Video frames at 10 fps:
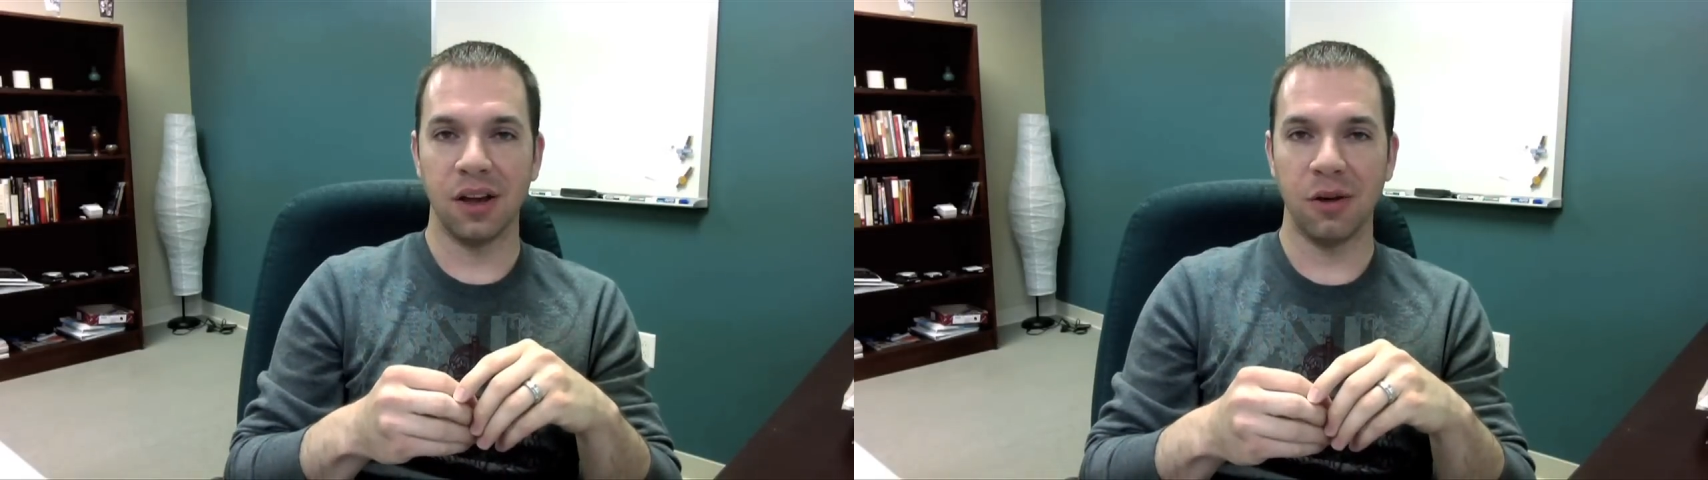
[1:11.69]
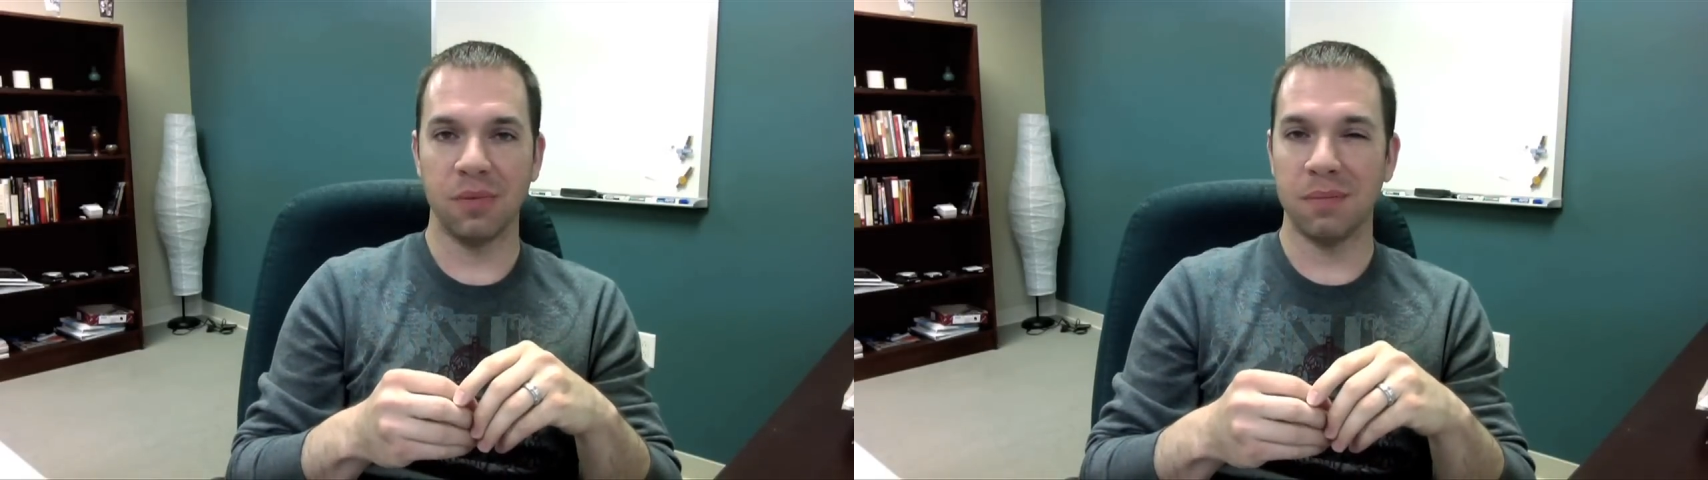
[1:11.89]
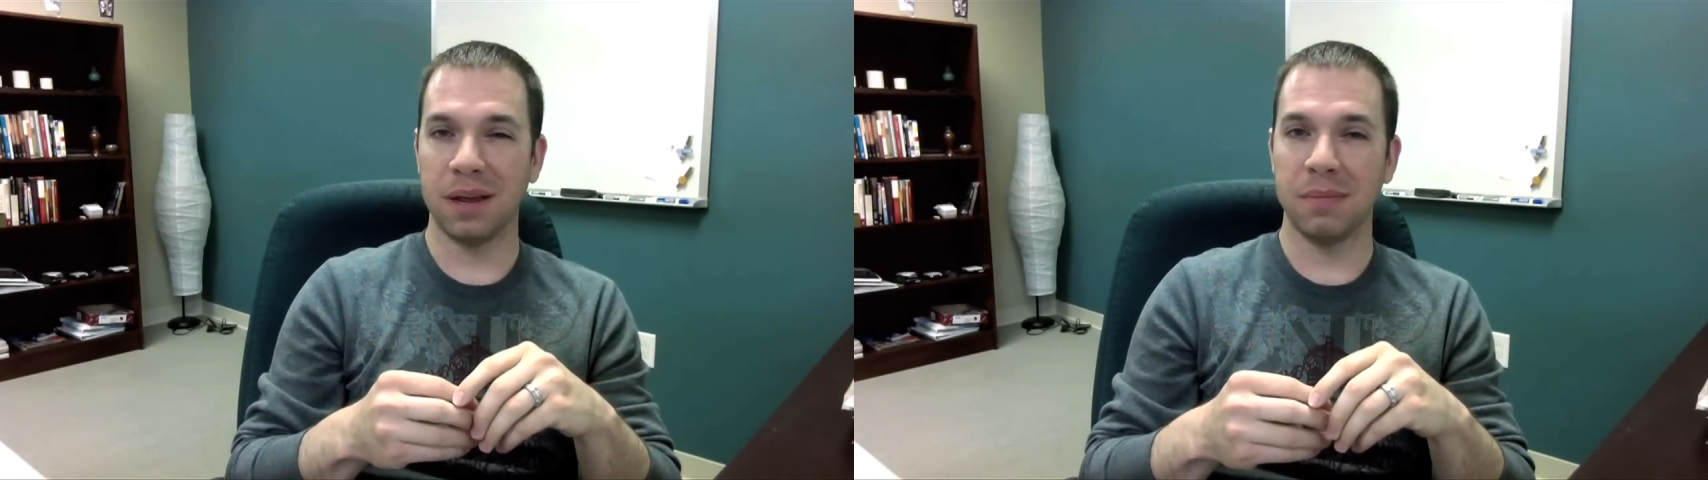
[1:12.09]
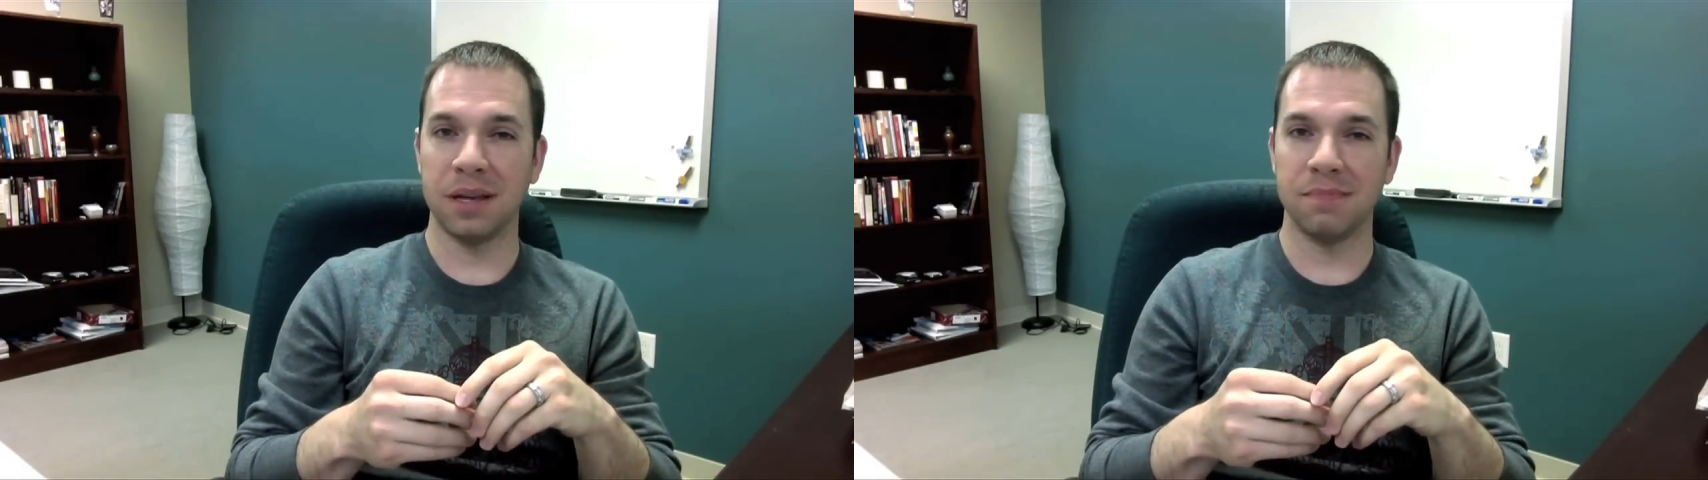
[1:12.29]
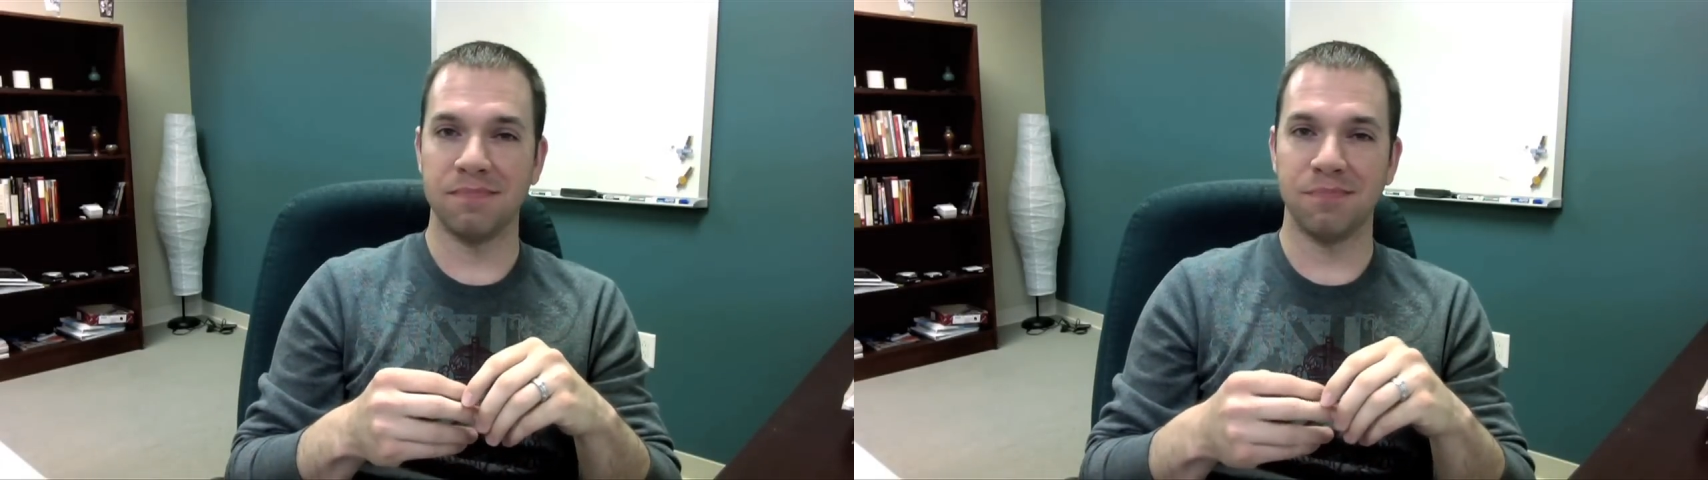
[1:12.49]
hope that maybe
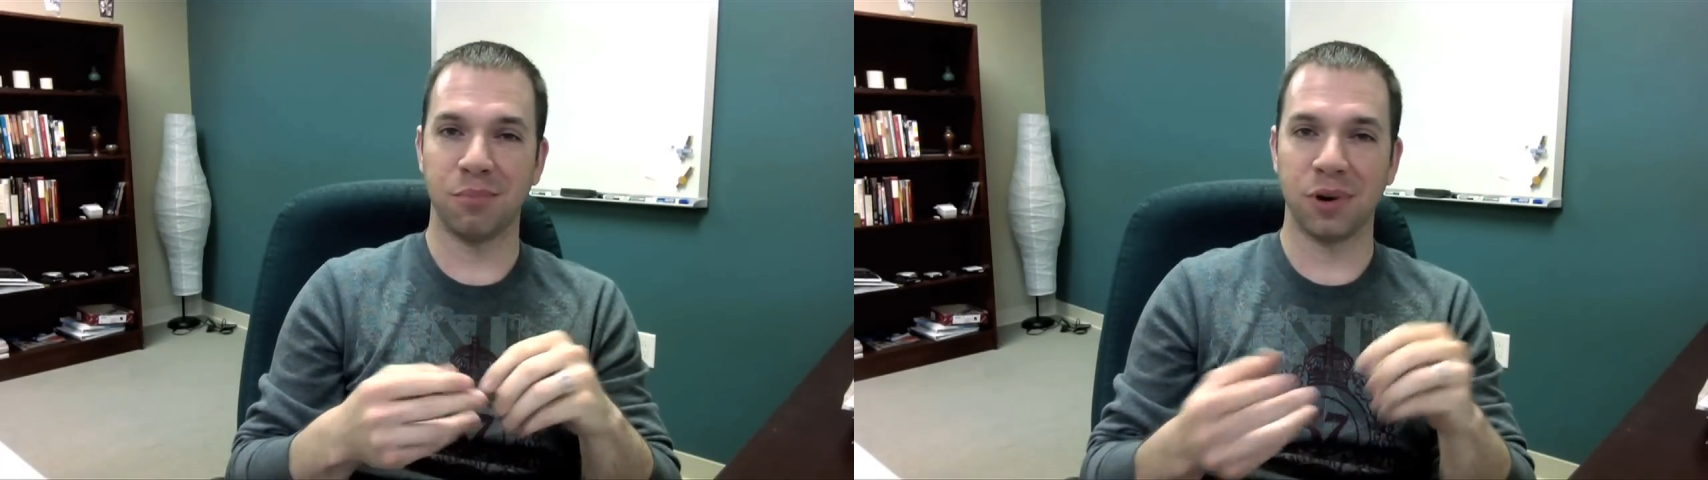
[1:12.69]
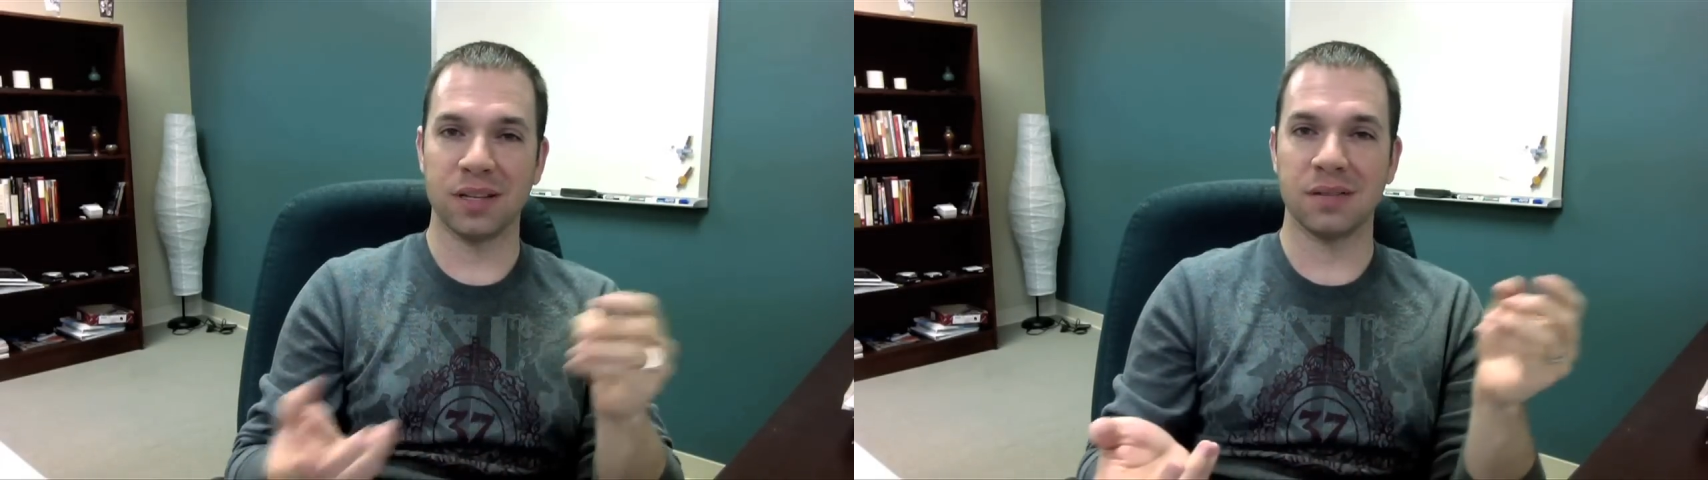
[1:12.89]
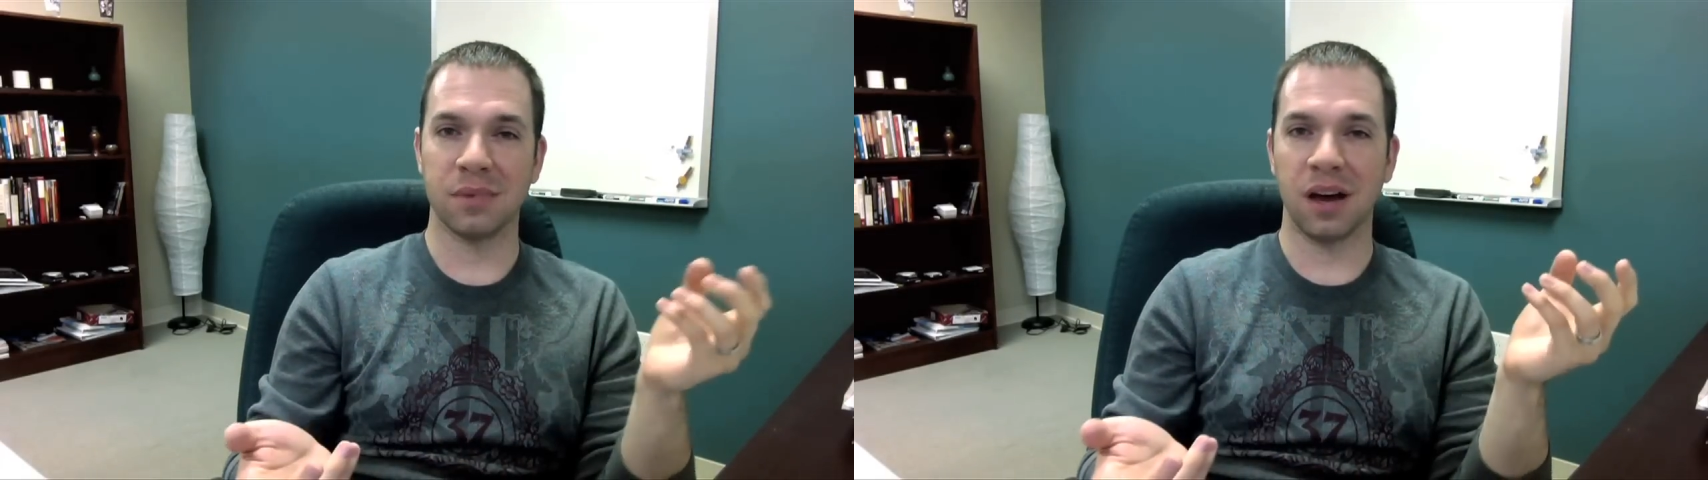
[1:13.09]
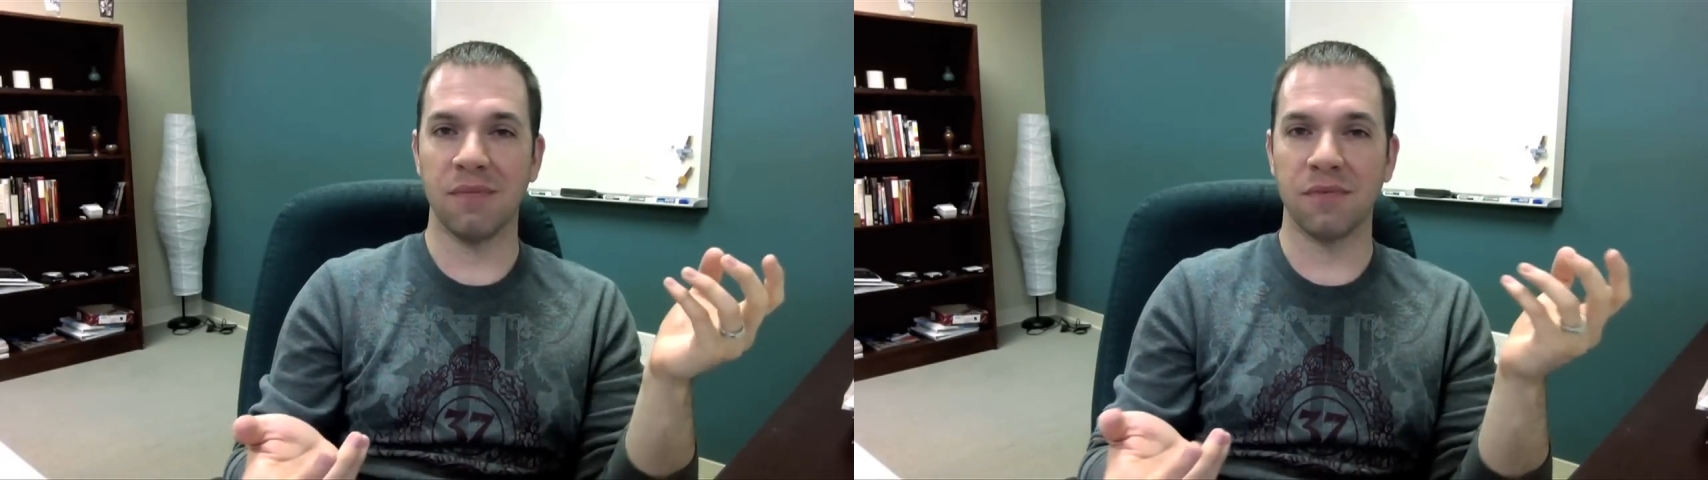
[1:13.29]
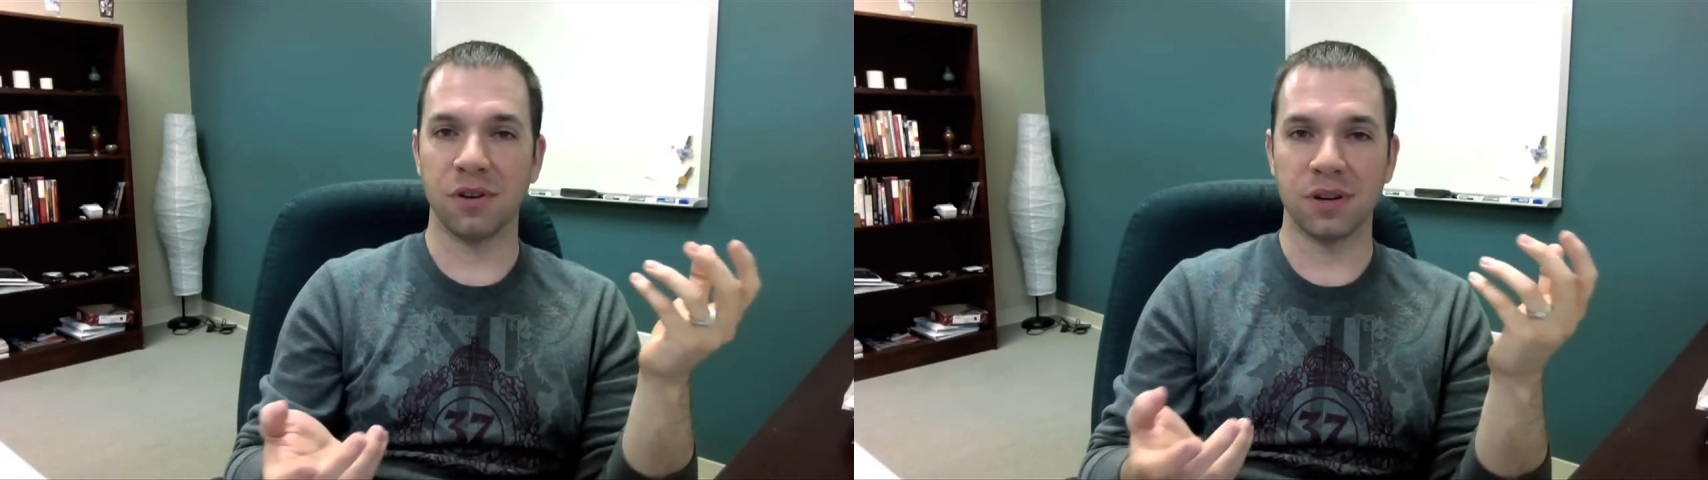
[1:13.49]
it brings some
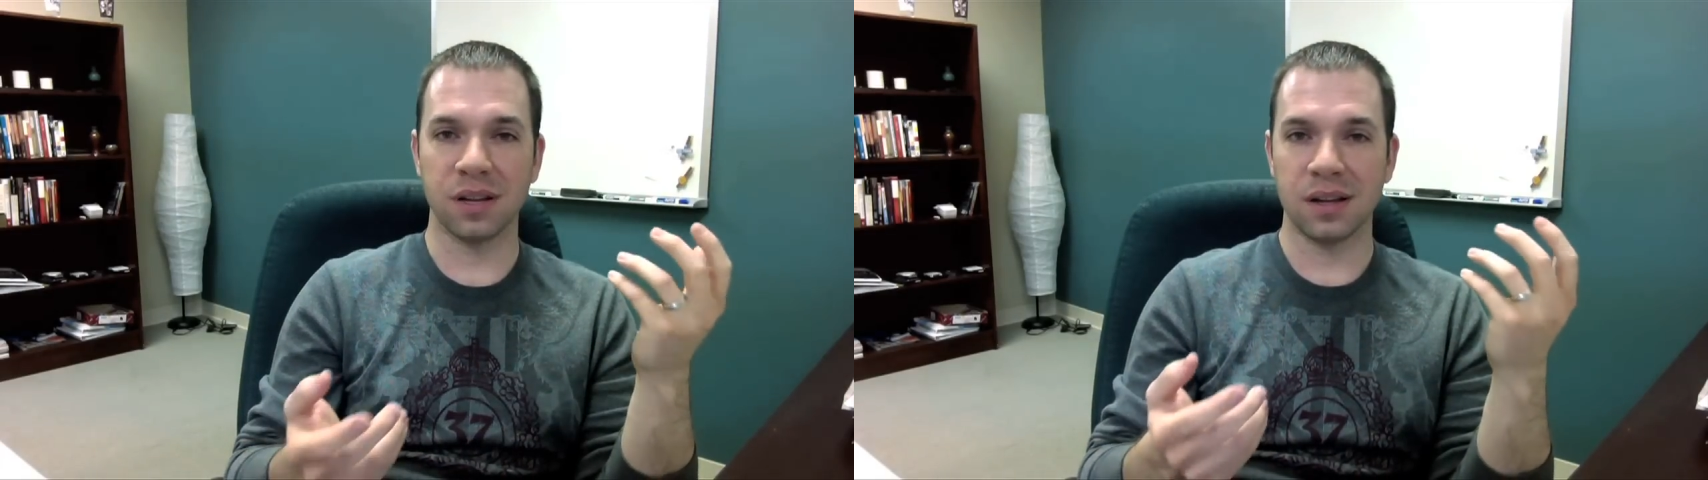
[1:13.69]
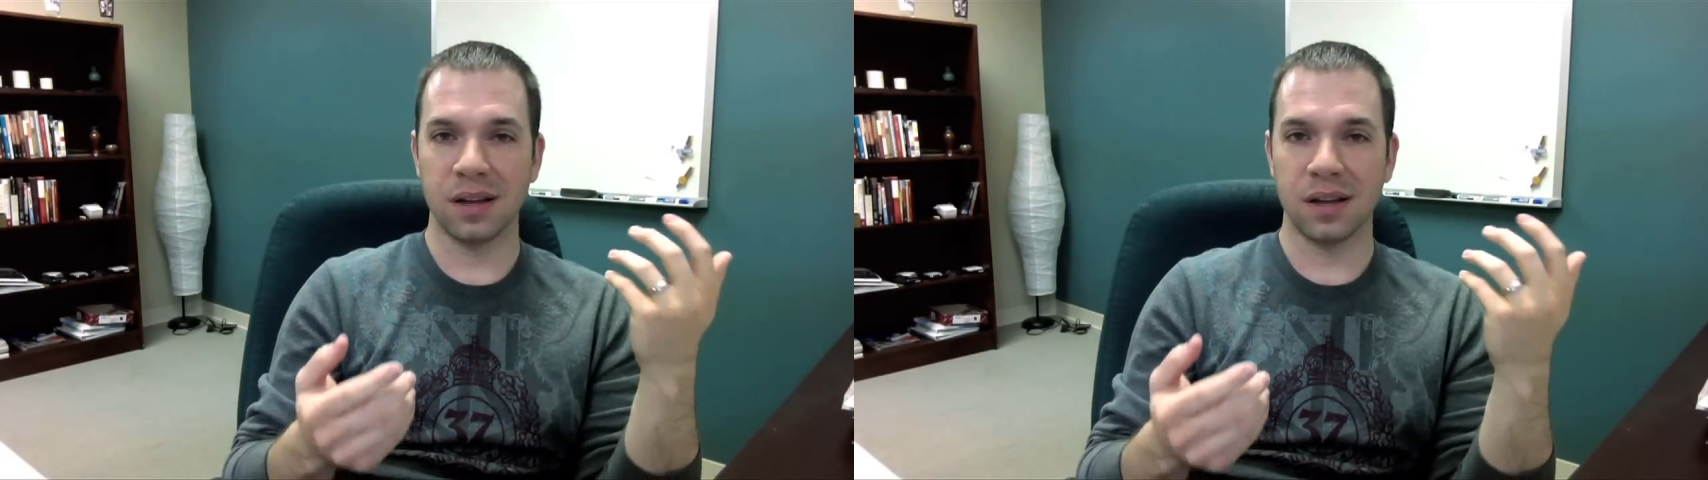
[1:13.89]
comfort,